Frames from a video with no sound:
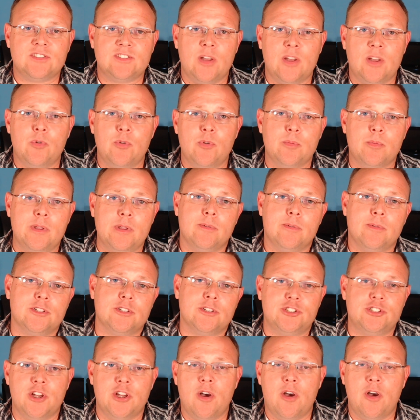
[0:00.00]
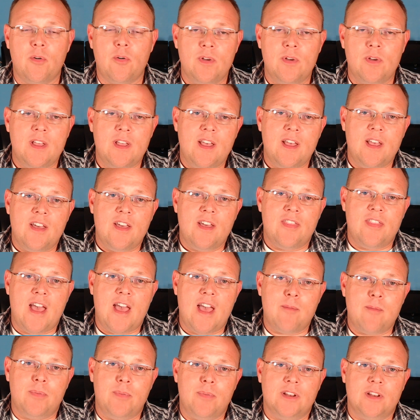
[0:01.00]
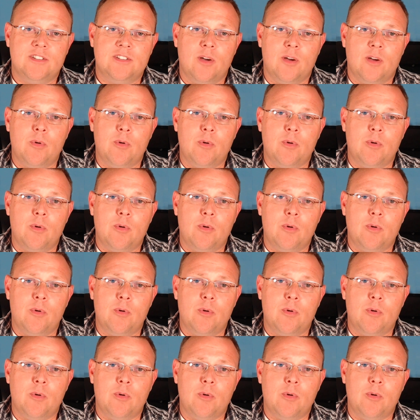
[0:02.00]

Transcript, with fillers: I will be able to show that, but uh,